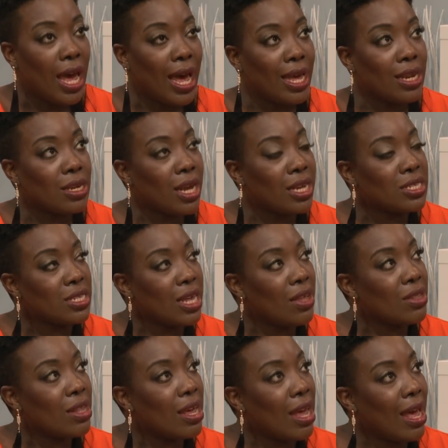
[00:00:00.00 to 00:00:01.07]
And I sat
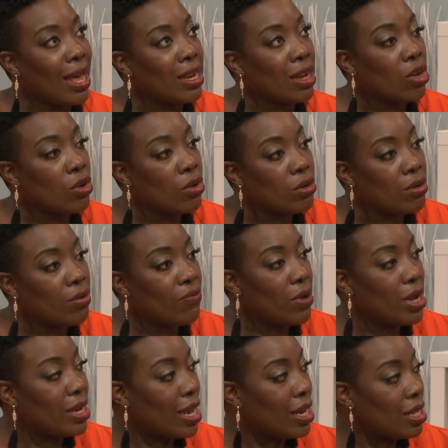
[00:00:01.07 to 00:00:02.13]
there and I couldn't
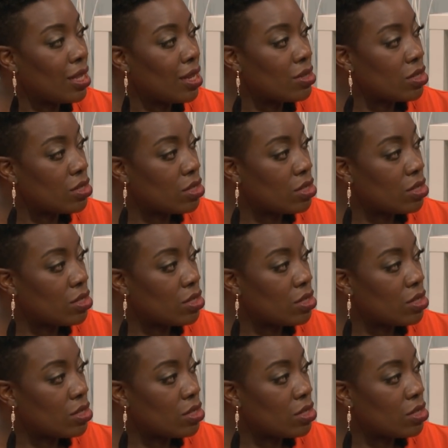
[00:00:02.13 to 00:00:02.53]
find anything to